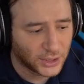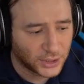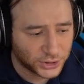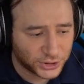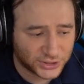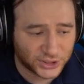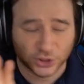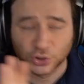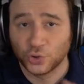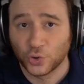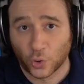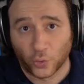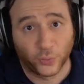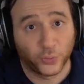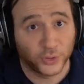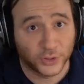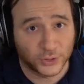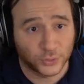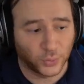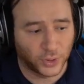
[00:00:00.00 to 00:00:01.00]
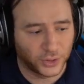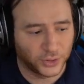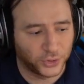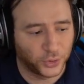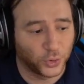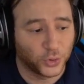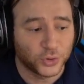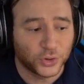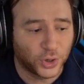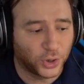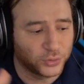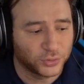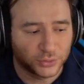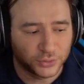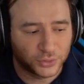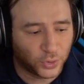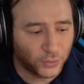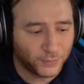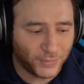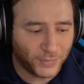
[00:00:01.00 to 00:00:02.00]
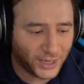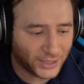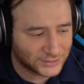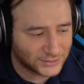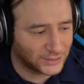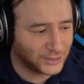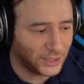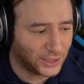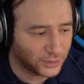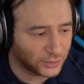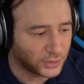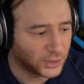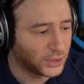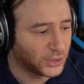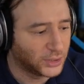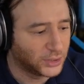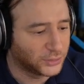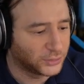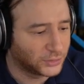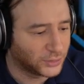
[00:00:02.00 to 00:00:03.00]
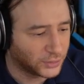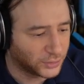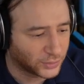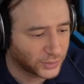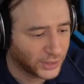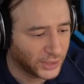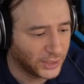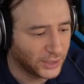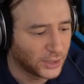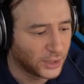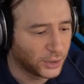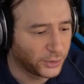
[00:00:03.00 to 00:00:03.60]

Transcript: Just ignore this one. Don't go. Don't max it out. Okay.